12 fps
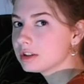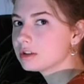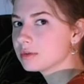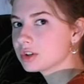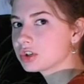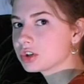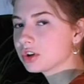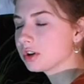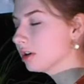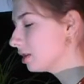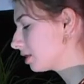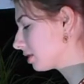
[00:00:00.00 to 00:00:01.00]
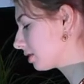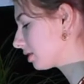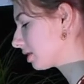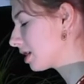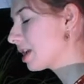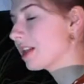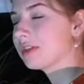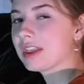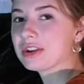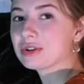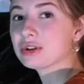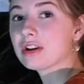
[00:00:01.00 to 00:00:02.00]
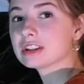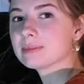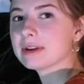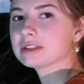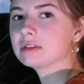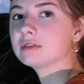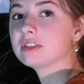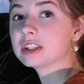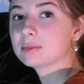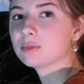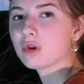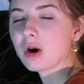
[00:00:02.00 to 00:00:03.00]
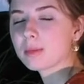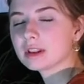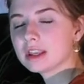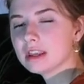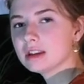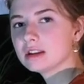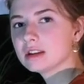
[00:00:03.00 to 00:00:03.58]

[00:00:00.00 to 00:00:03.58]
to ensure that your dog's muzzle fits properly